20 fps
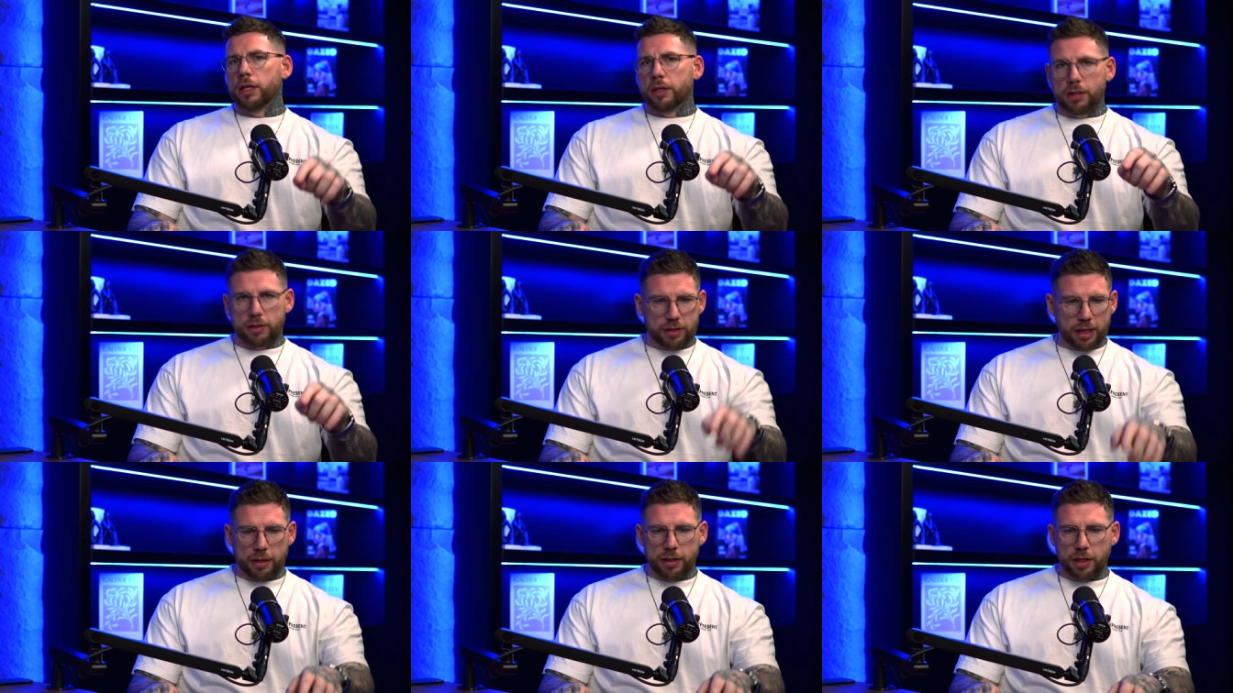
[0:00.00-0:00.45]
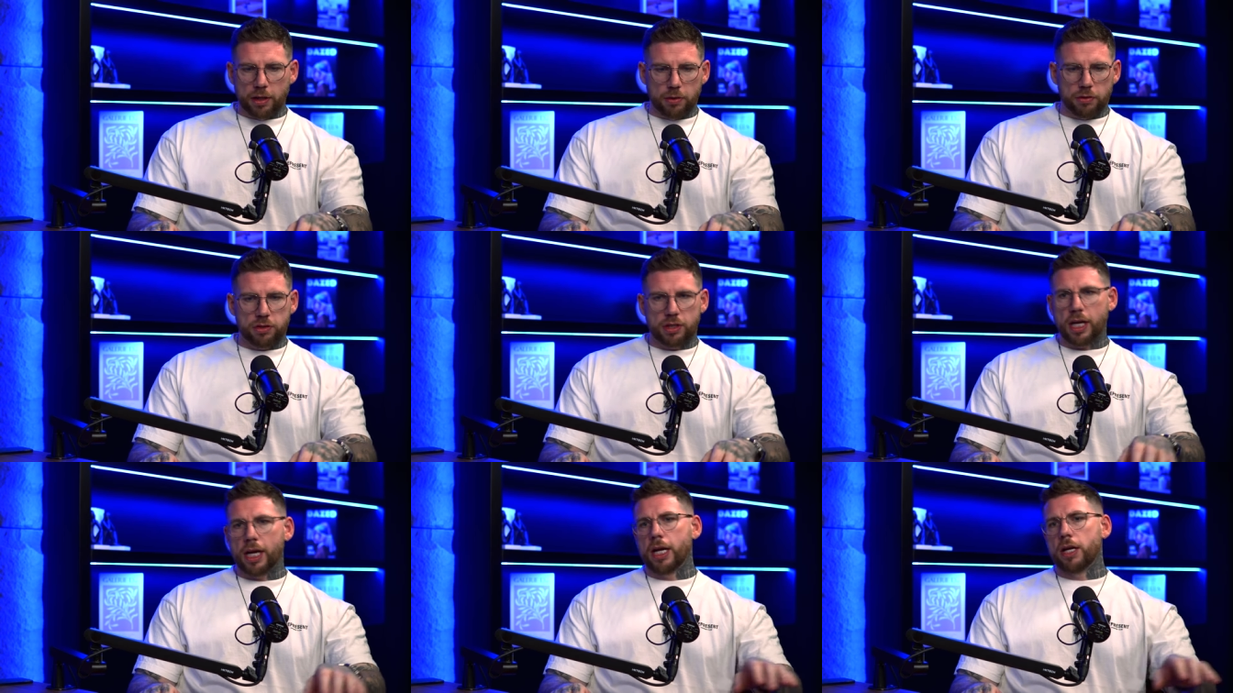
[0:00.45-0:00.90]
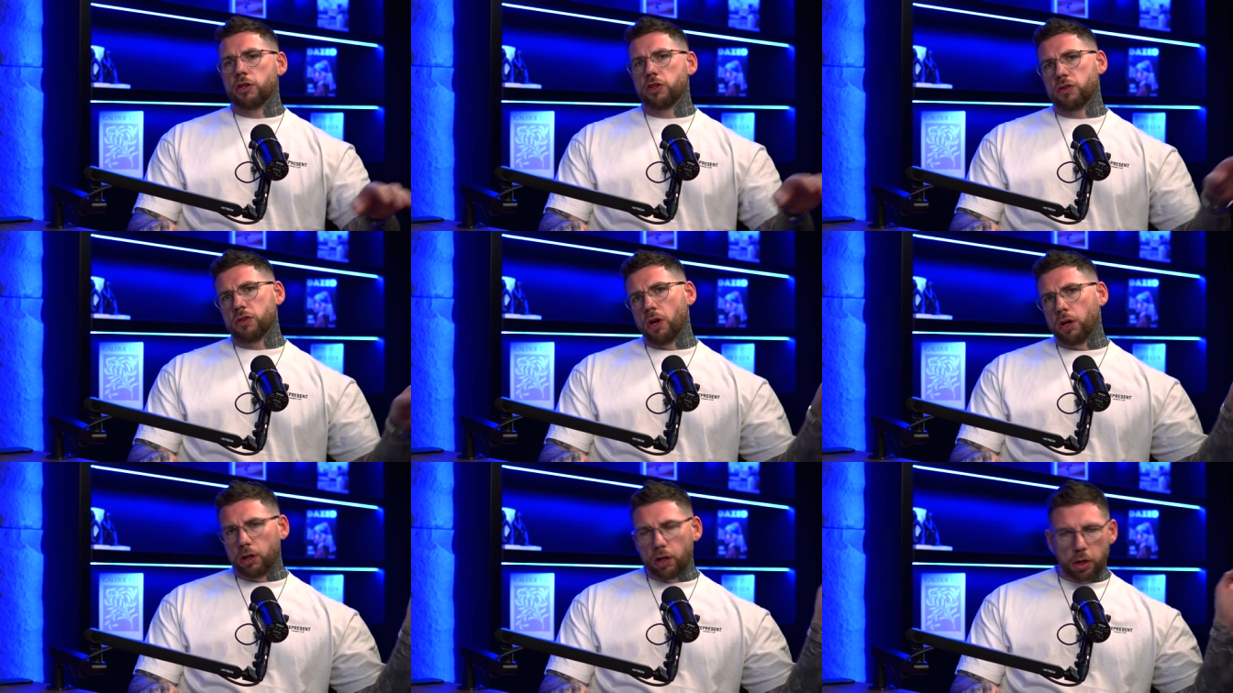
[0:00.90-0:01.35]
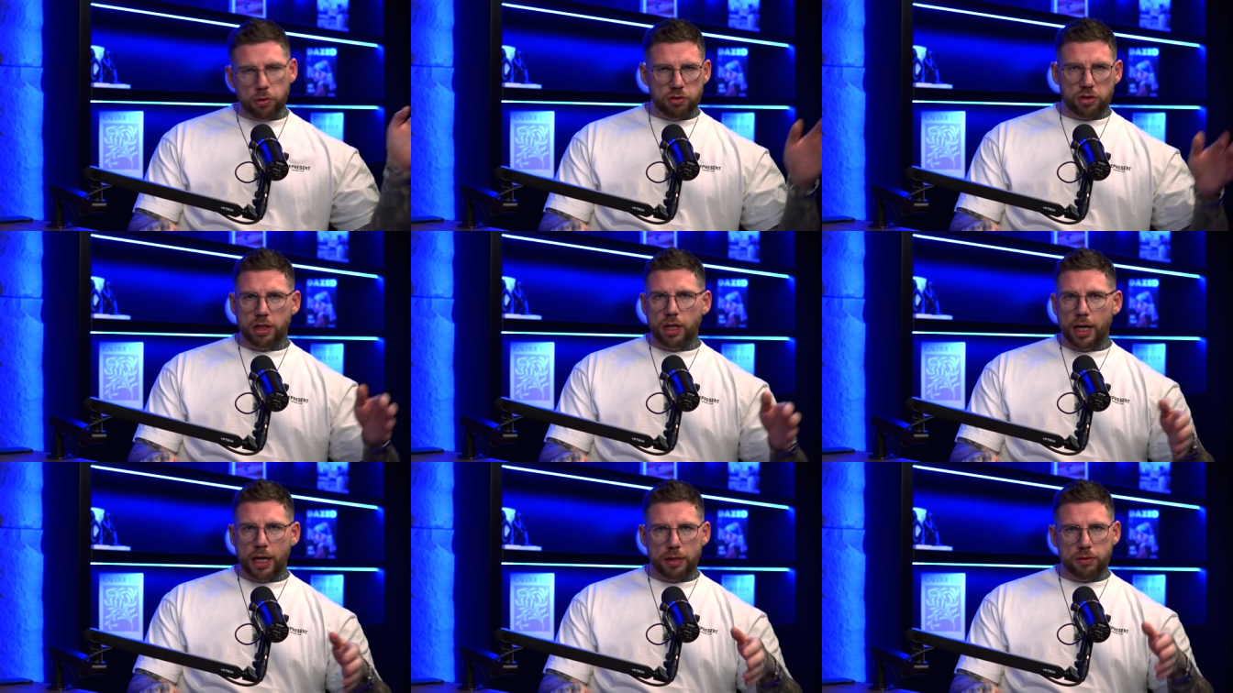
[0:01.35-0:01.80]
They're standing on stage. He's got loads
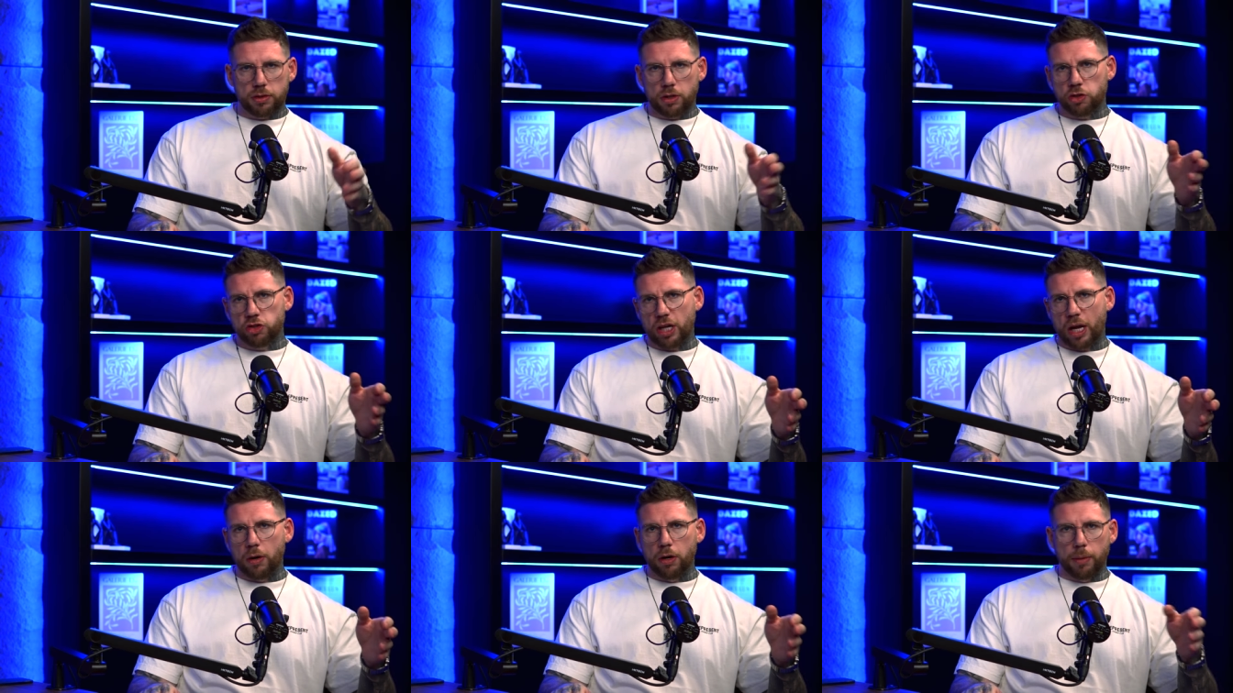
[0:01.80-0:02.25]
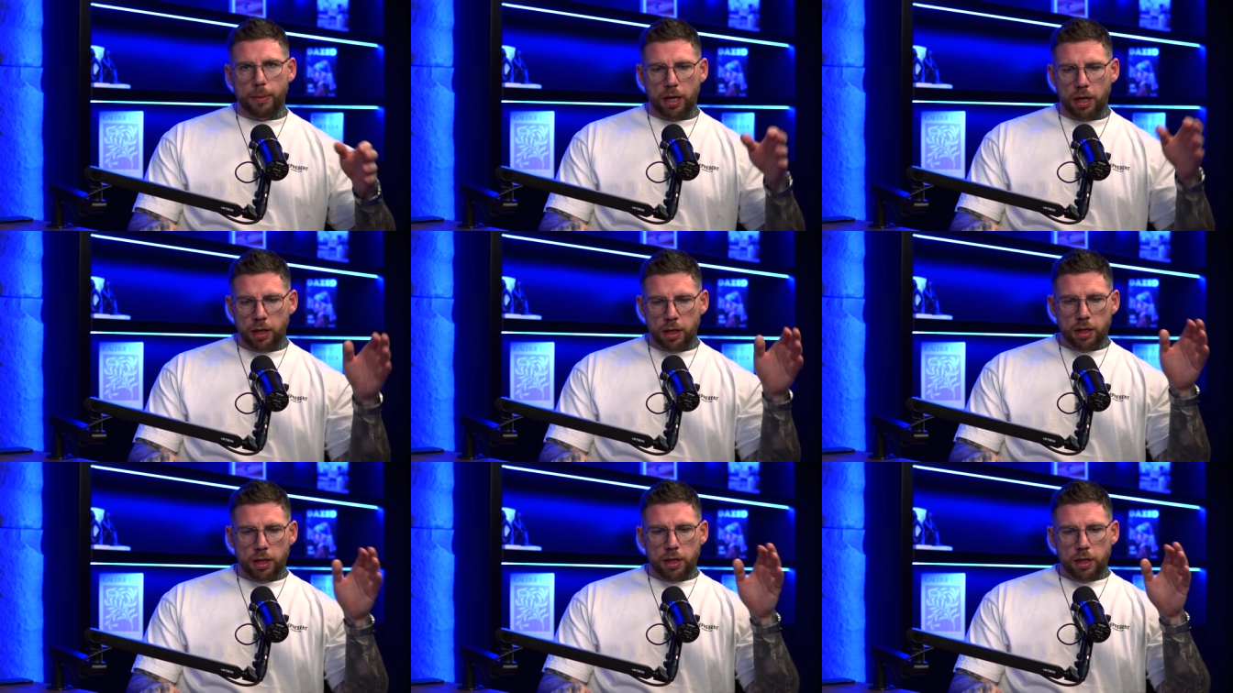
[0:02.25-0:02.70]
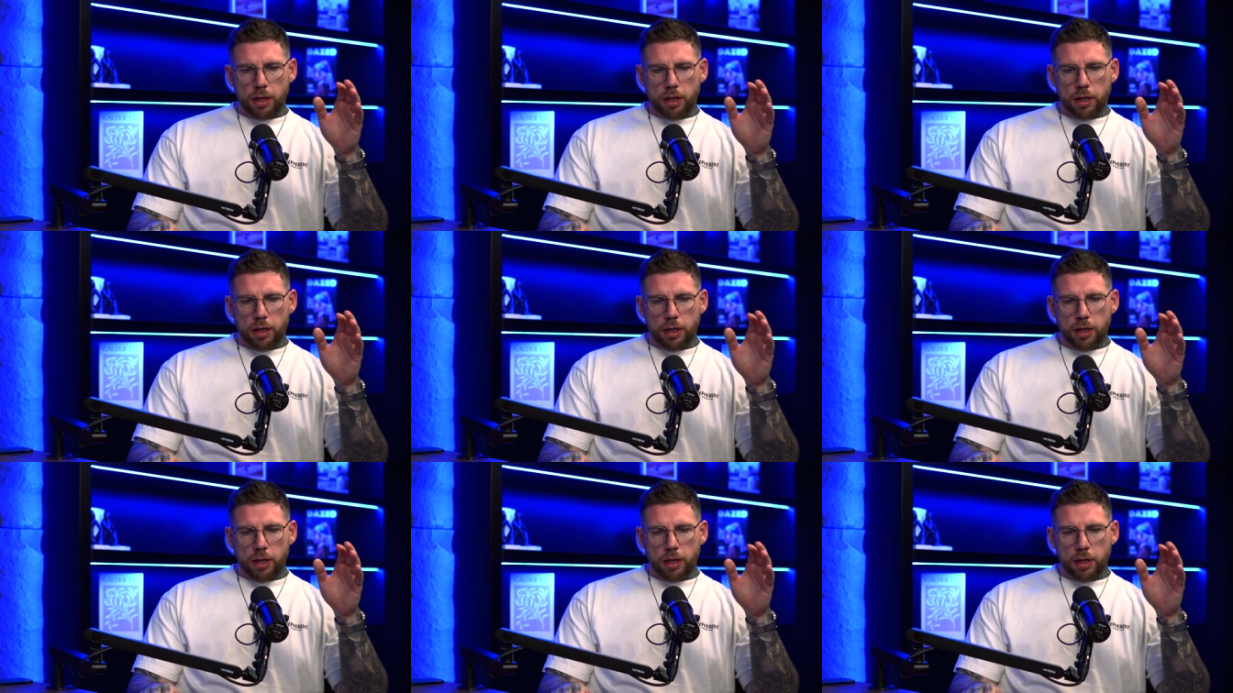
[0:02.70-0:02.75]
of clients that are shouting about it.